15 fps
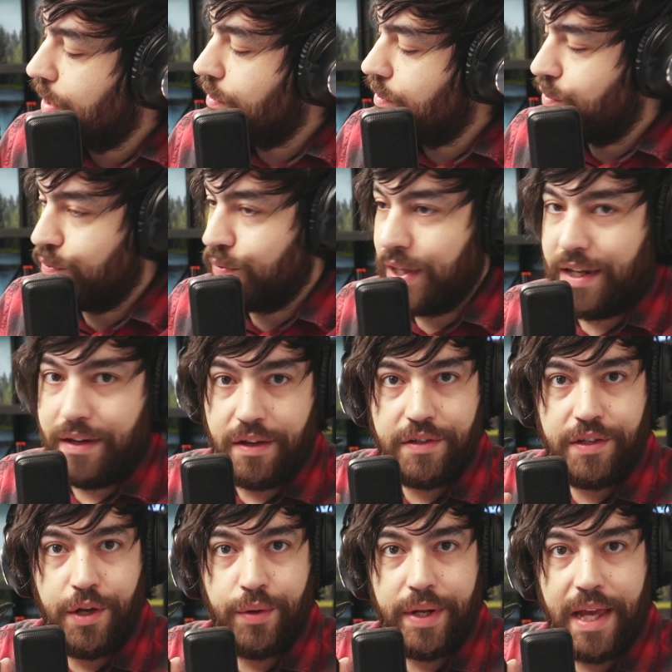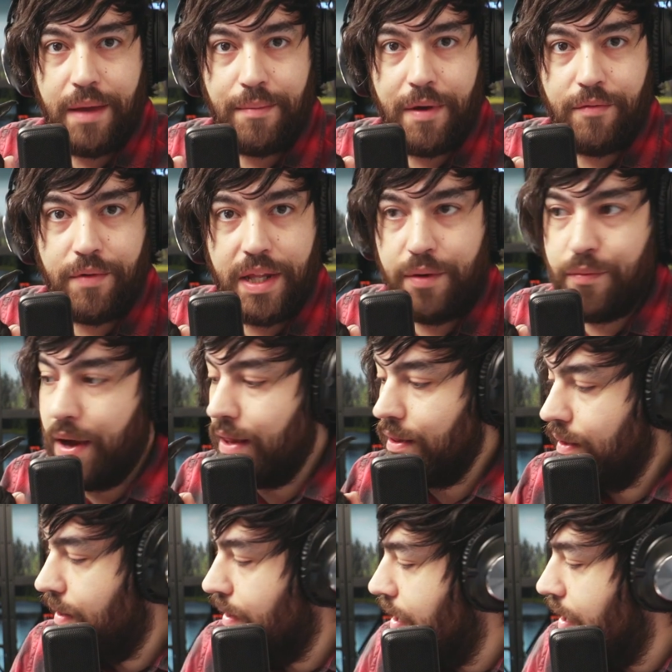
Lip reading: it looks really nice. Yoda came out really well.